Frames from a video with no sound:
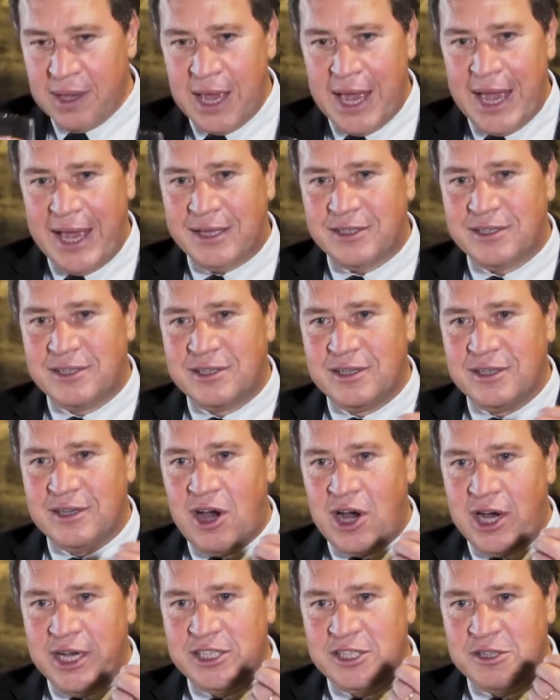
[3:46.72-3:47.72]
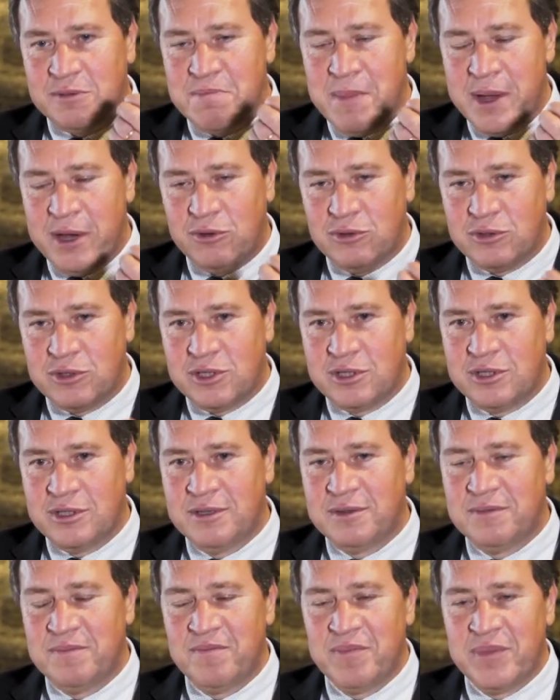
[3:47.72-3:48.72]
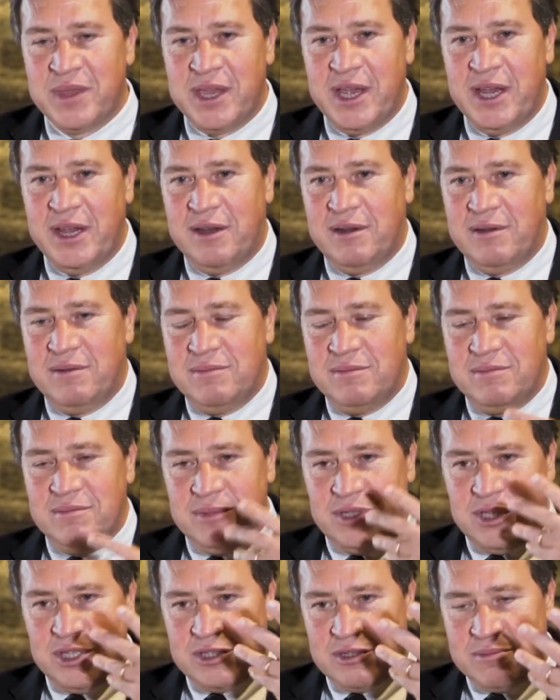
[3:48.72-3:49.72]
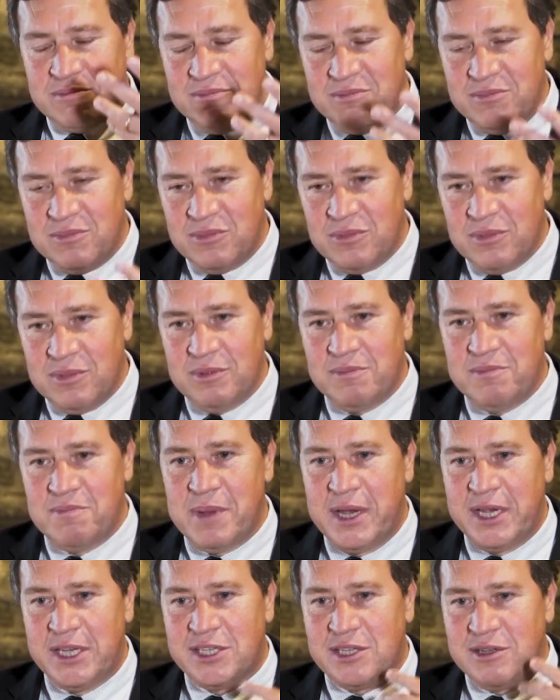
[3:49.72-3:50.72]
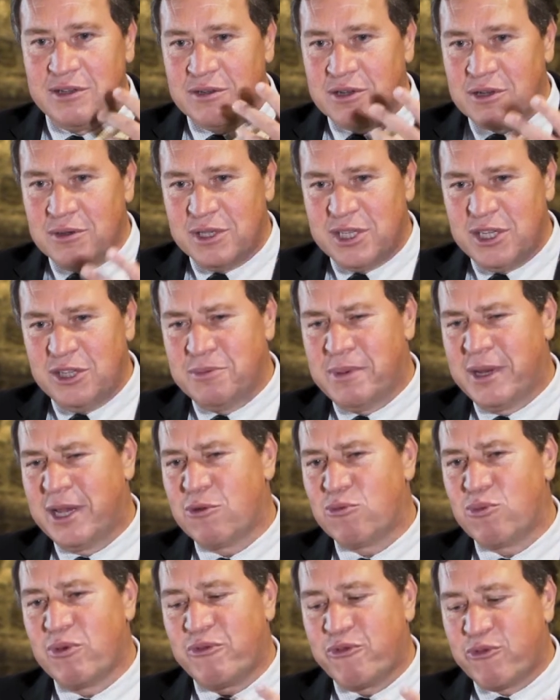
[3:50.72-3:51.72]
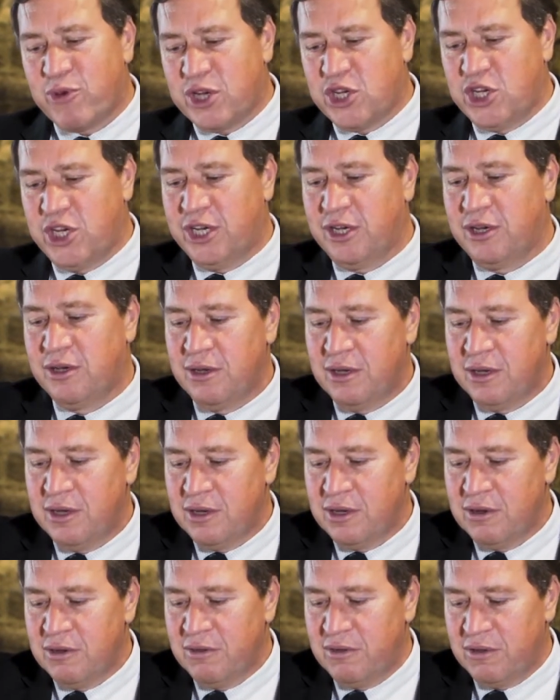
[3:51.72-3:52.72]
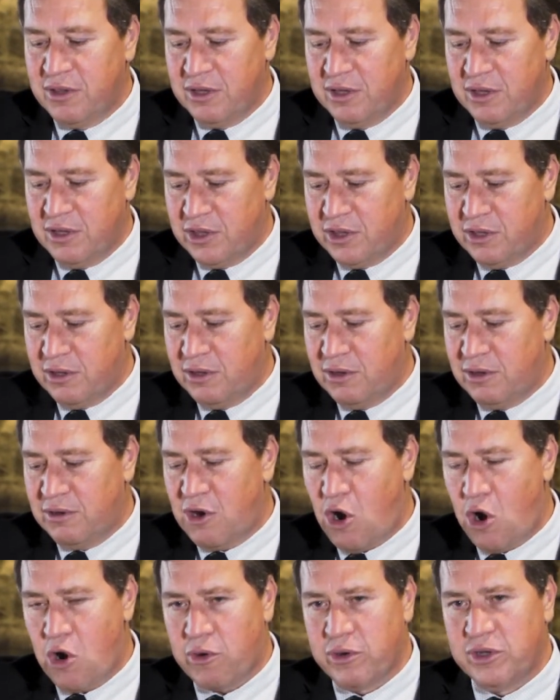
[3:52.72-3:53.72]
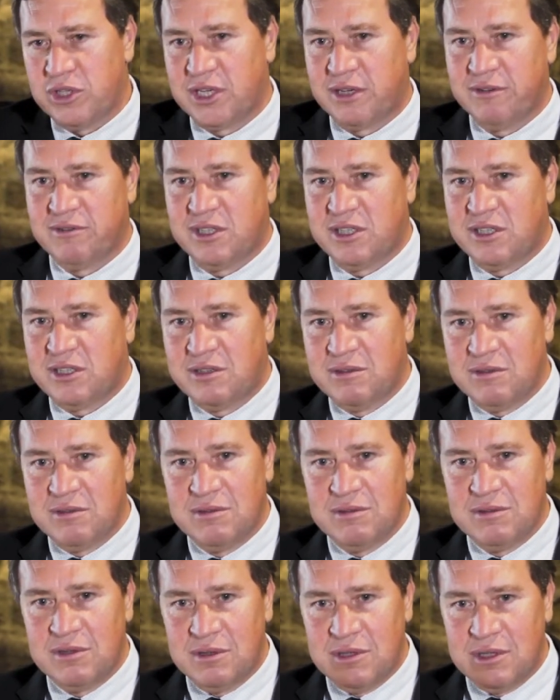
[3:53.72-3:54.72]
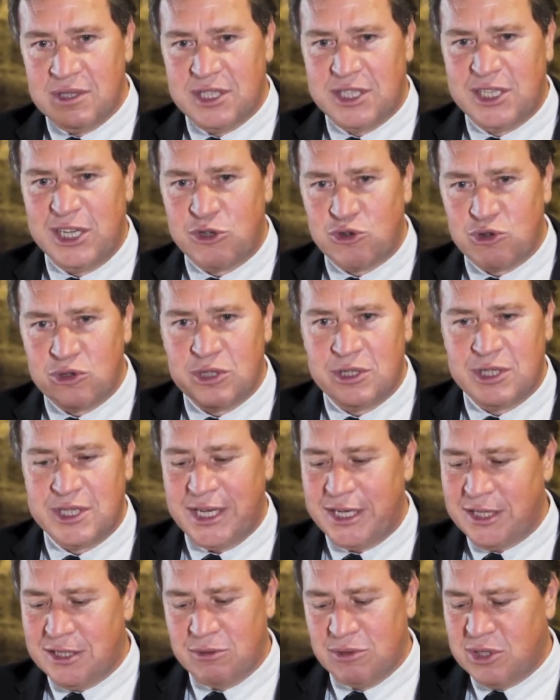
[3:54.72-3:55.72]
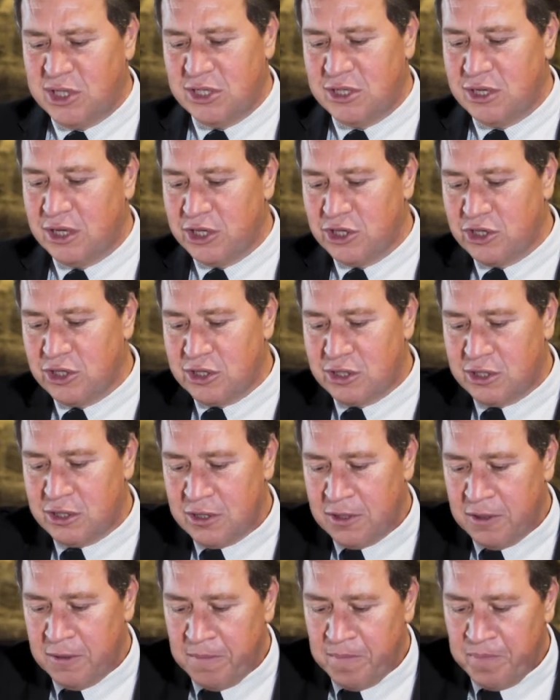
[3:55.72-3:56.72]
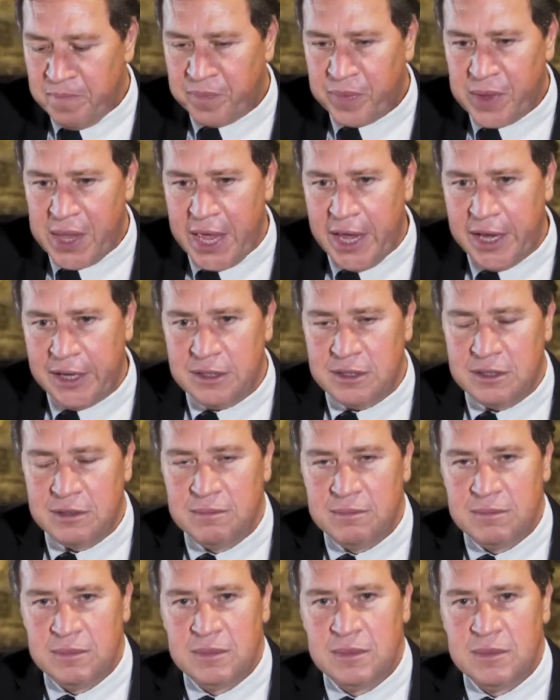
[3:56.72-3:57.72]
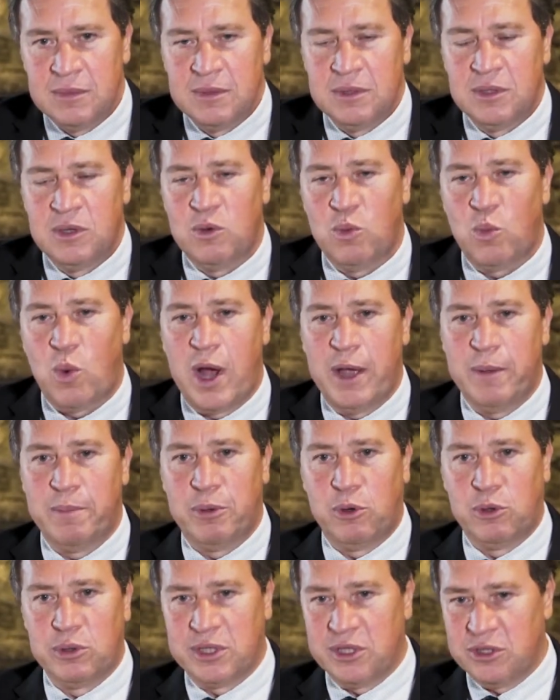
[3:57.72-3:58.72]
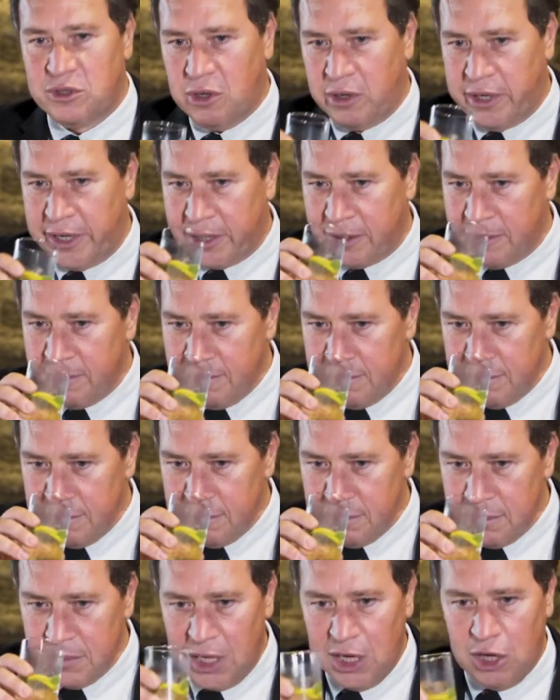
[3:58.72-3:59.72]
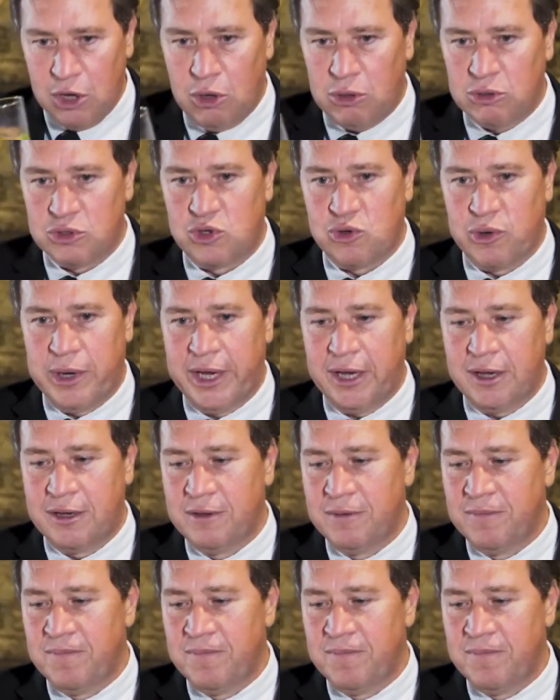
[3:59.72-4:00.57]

As the ice melts, it just continues to make it refreshing. The orange gives us citrus zest, which is delicious. And white port and tonic, a long drink,